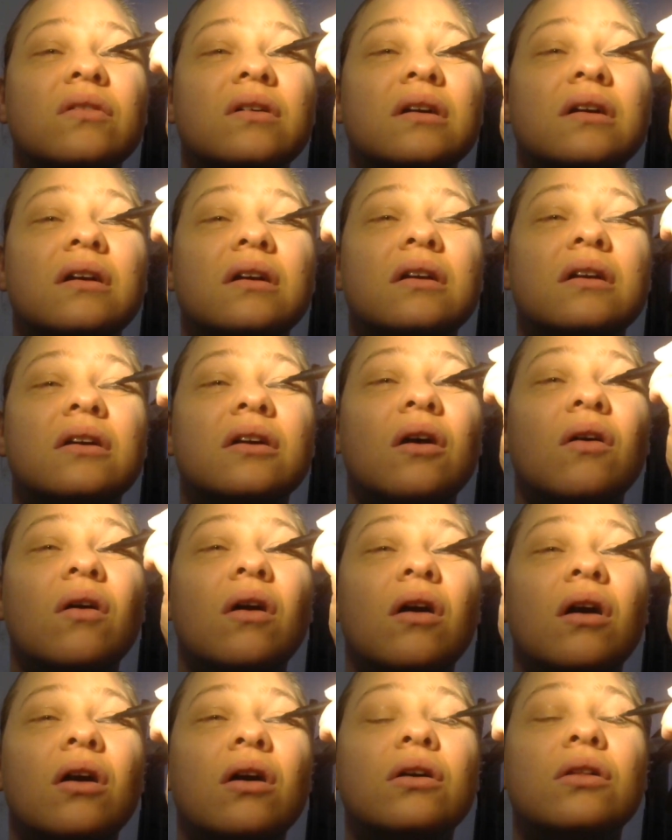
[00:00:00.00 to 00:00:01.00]
I'm going to go
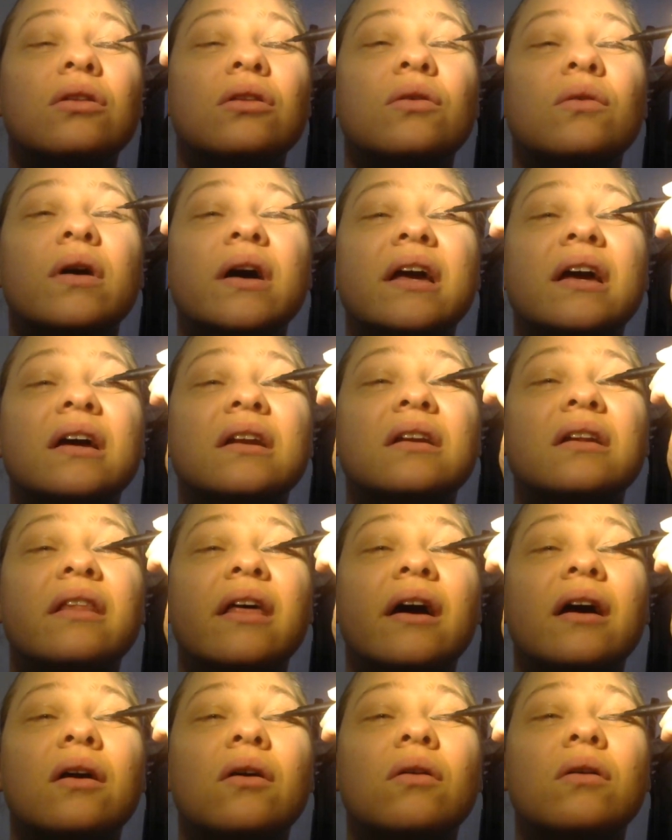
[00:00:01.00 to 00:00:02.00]
all the way into
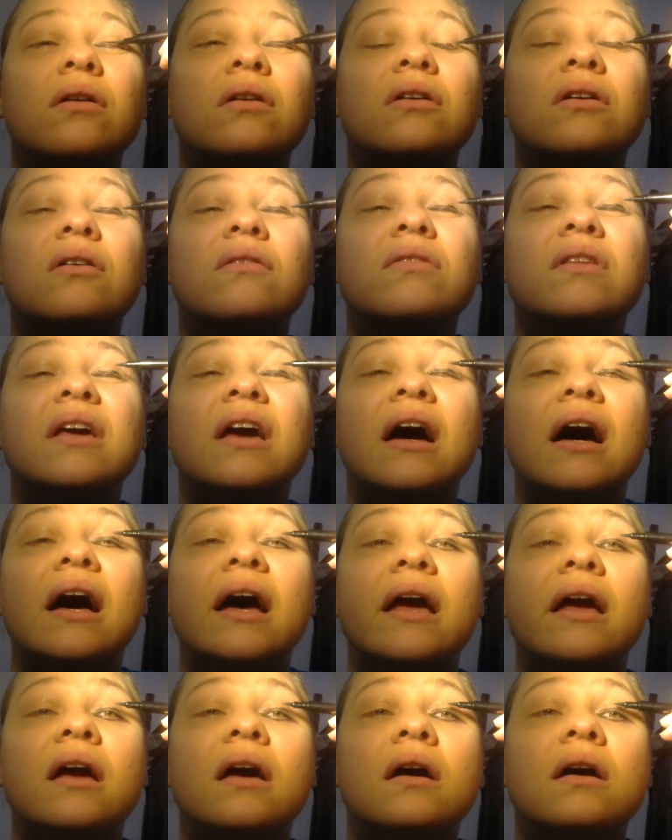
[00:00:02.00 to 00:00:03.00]
that corner of the
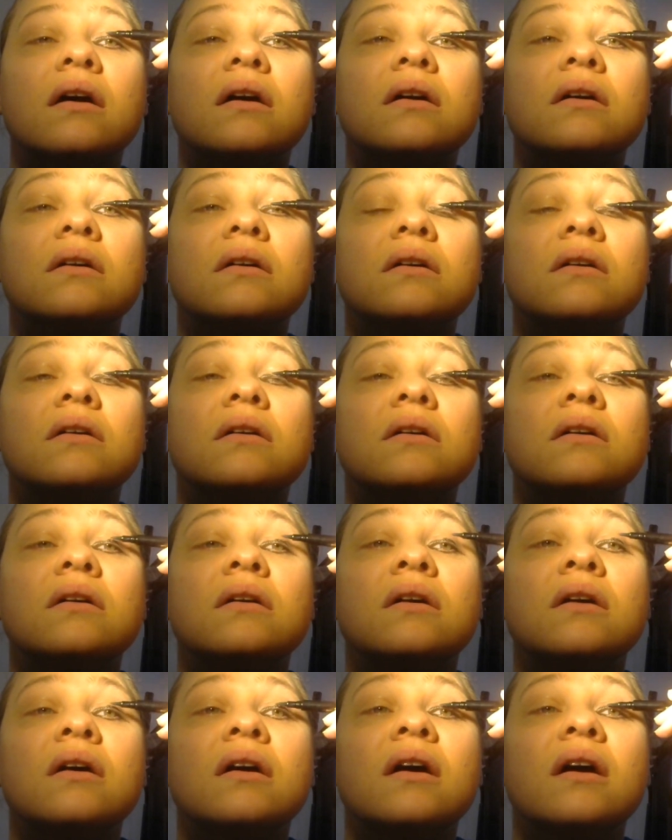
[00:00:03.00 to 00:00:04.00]
eye
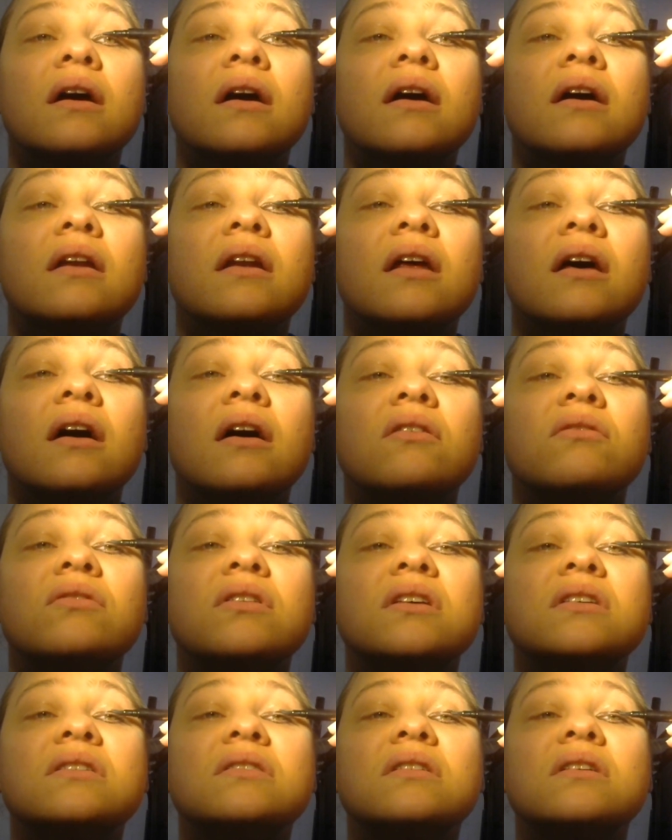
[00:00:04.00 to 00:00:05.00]
and have
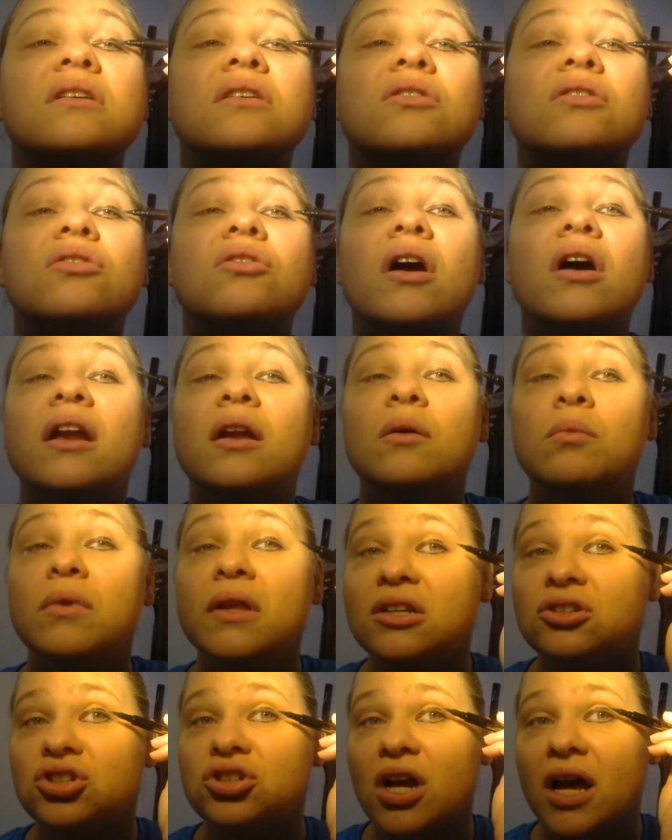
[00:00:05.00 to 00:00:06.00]
this
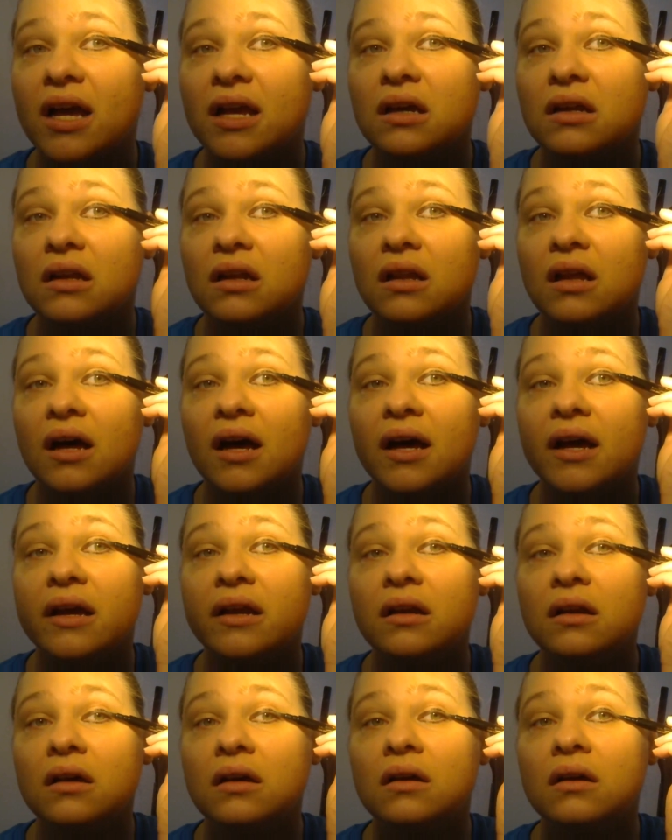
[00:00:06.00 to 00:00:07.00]
incredibly jagged
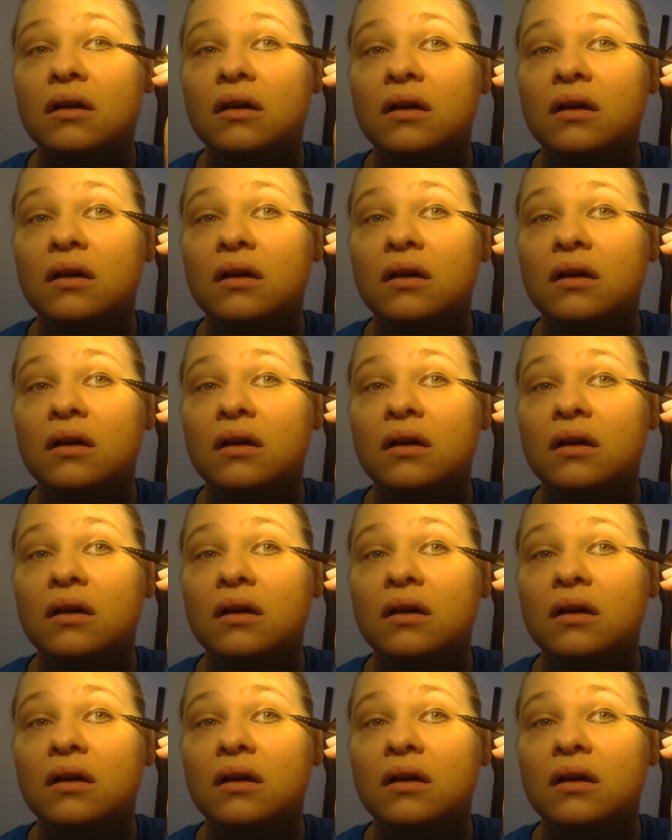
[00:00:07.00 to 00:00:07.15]
line,